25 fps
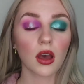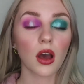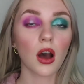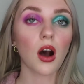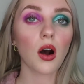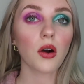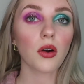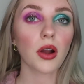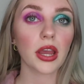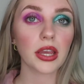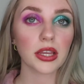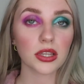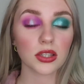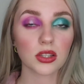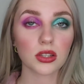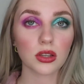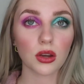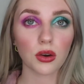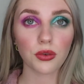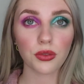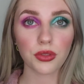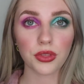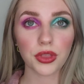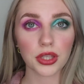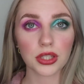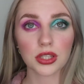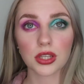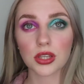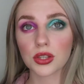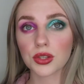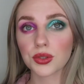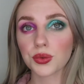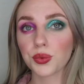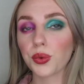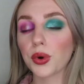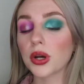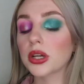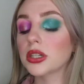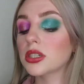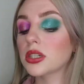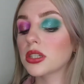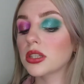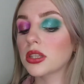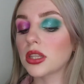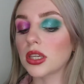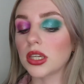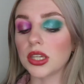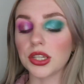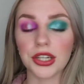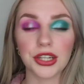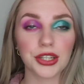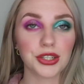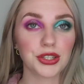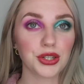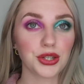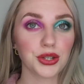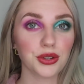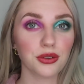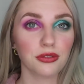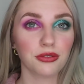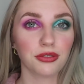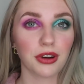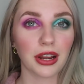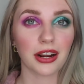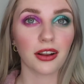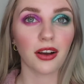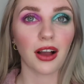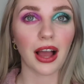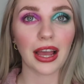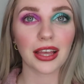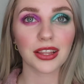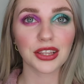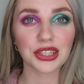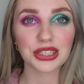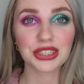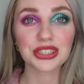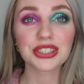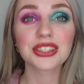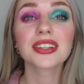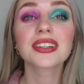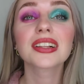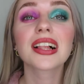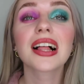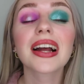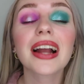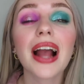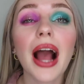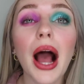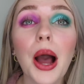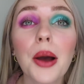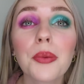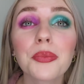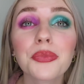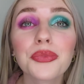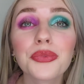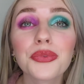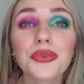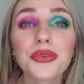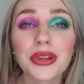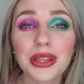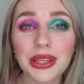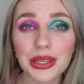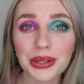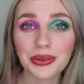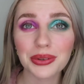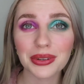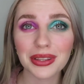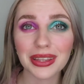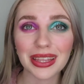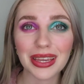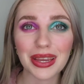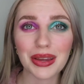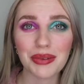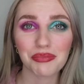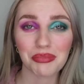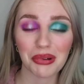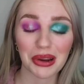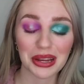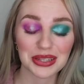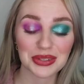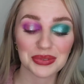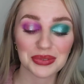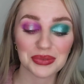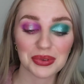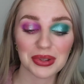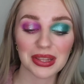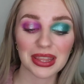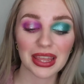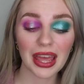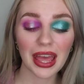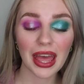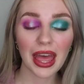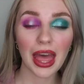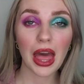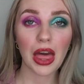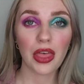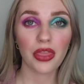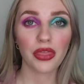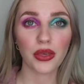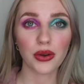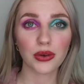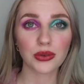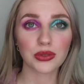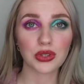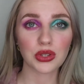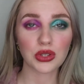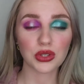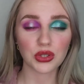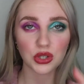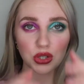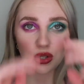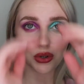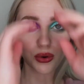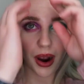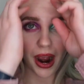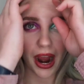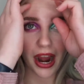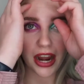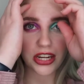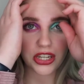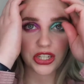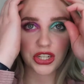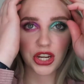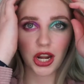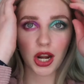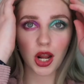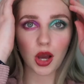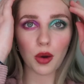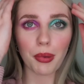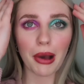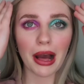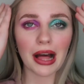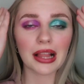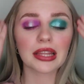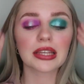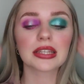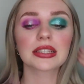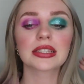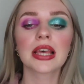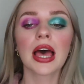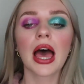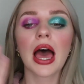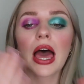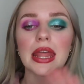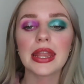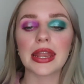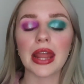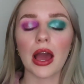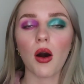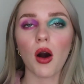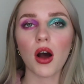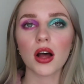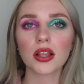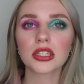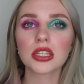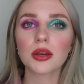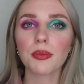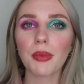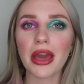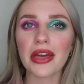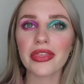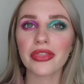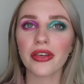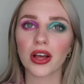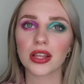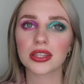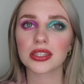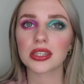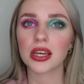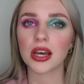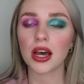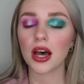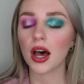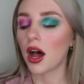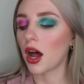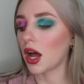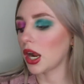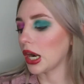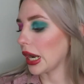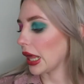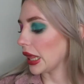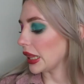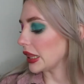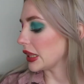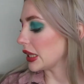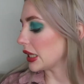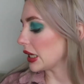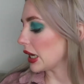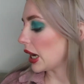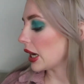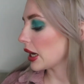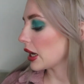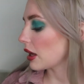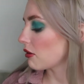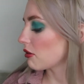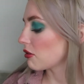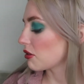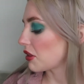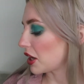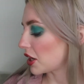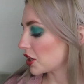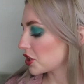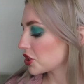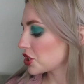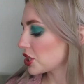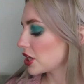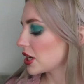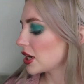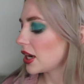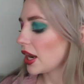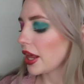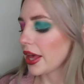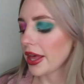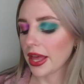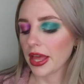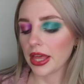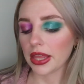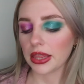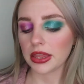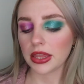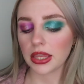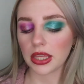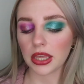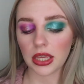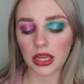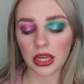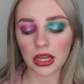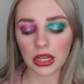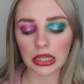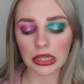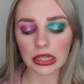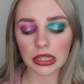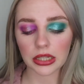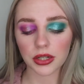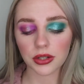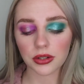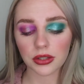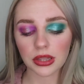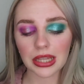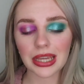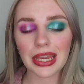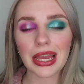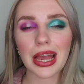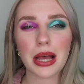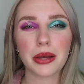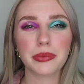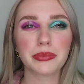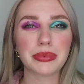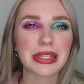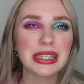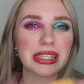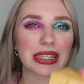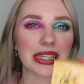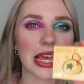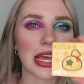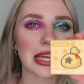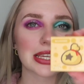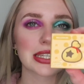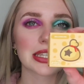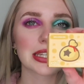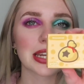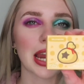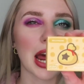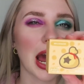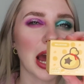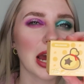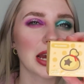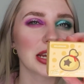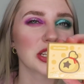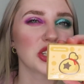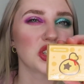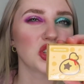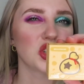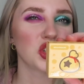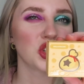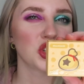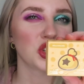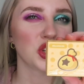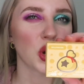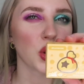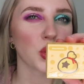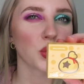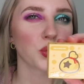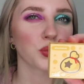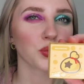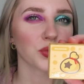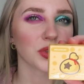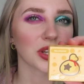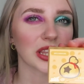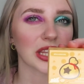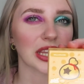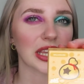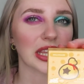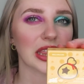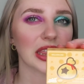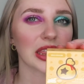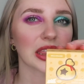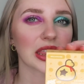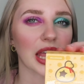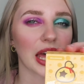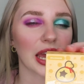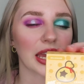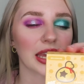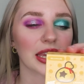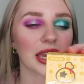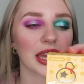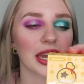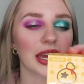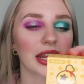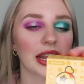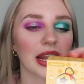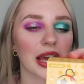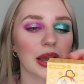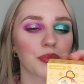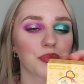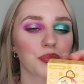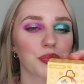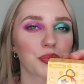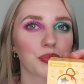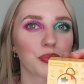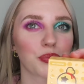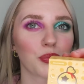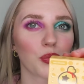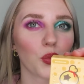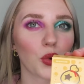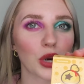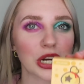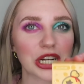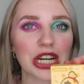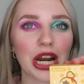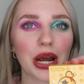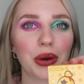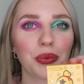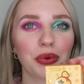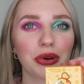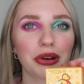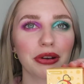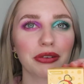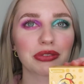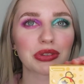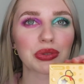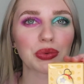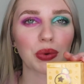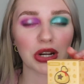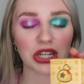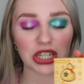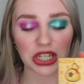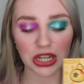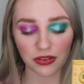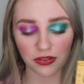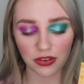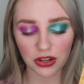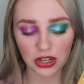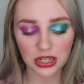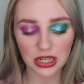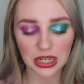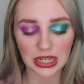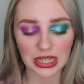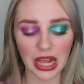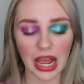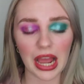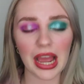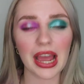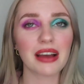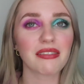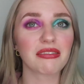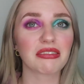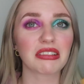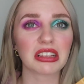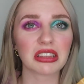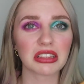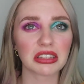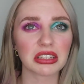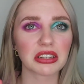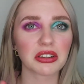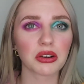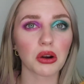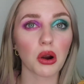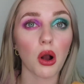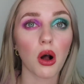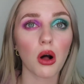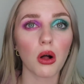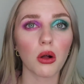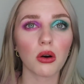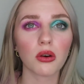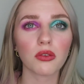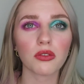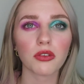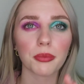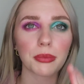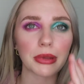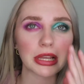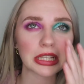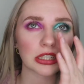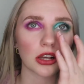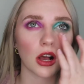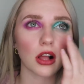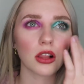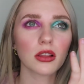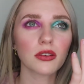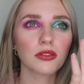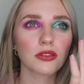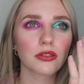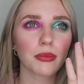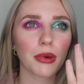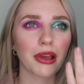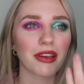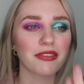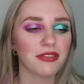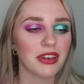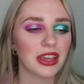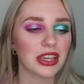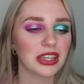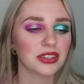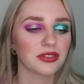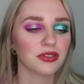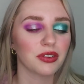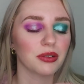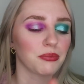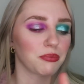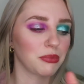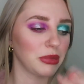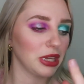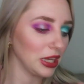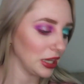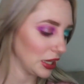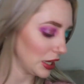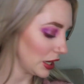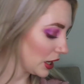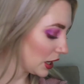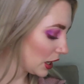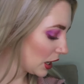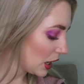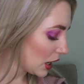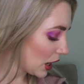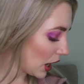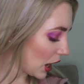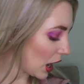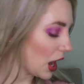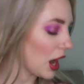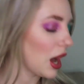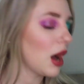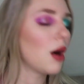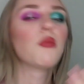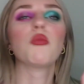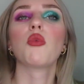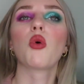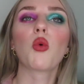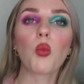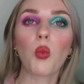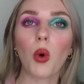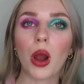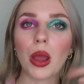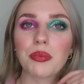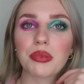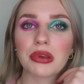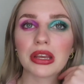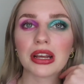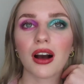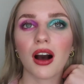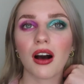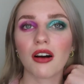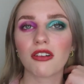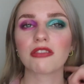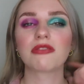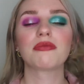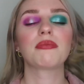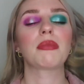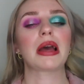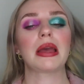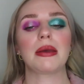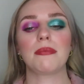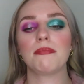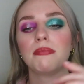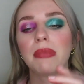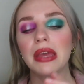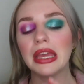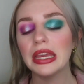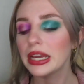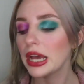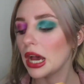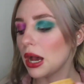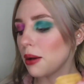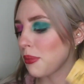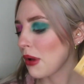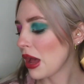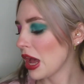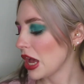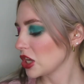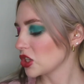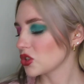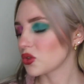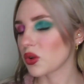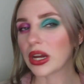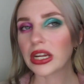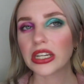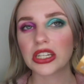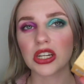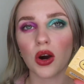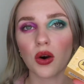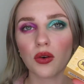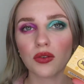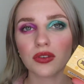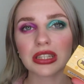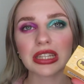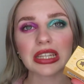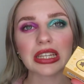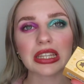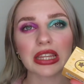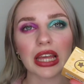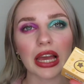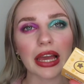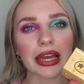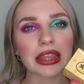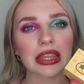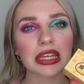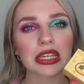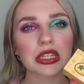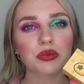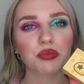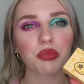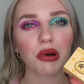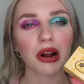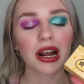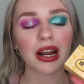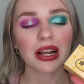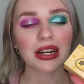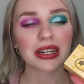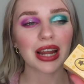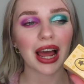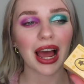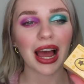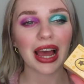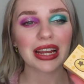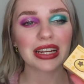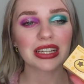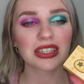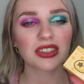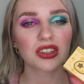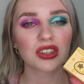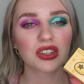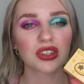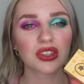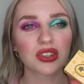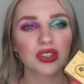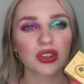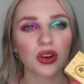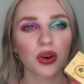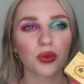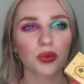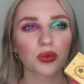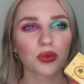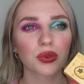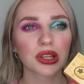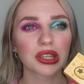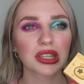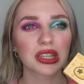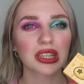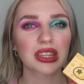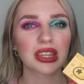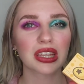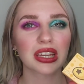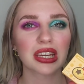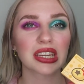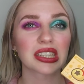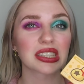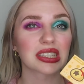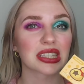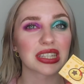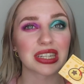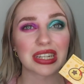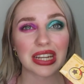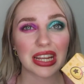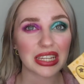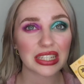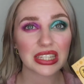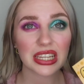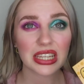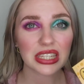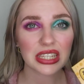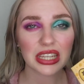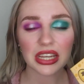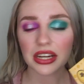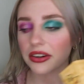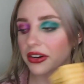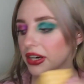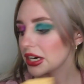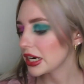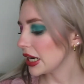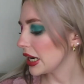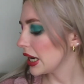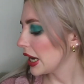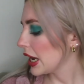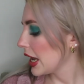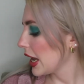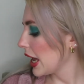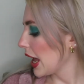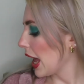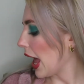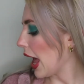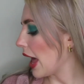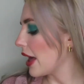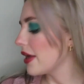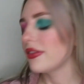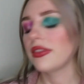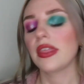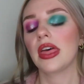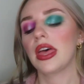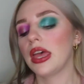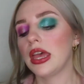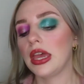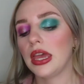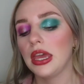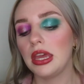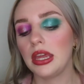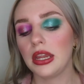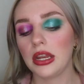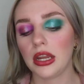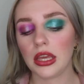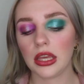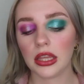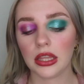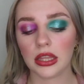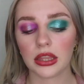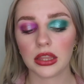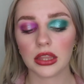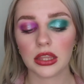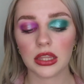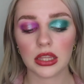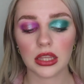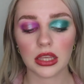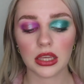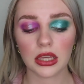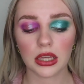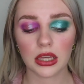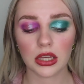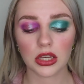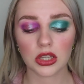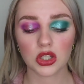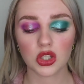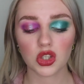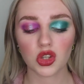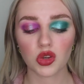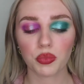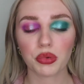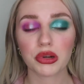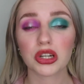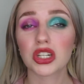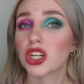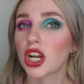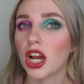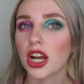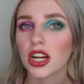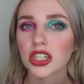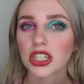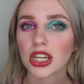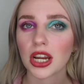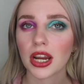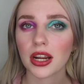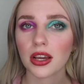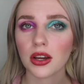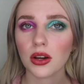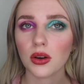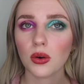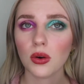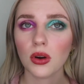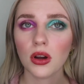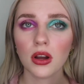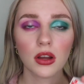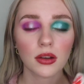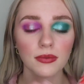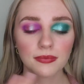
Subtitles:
Okay, so this is what the 2 final eye looks look like. I'm really impressed with those 2 eyeshadow palettes. Now onto my thoughts on the collection. The Glitterly Obsessed I don't really like, and I wish I wouldn't have swatched it first because I have glitter all over me. It's all over my face from me wiping off my makeup. So I don't really like this product. I don't really think it's necessary. And then the Super Shock Shadow,